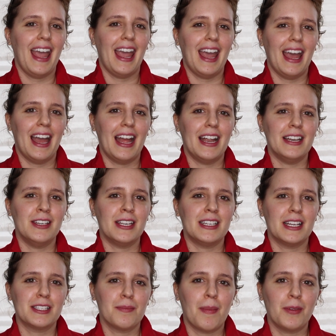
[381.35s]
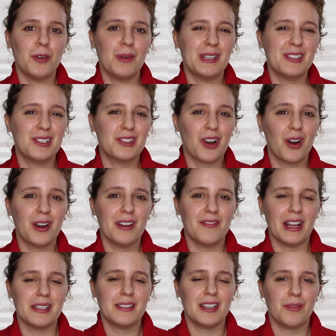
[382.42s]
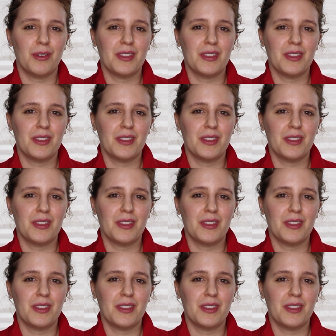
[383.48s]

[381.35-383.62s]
and you can start investing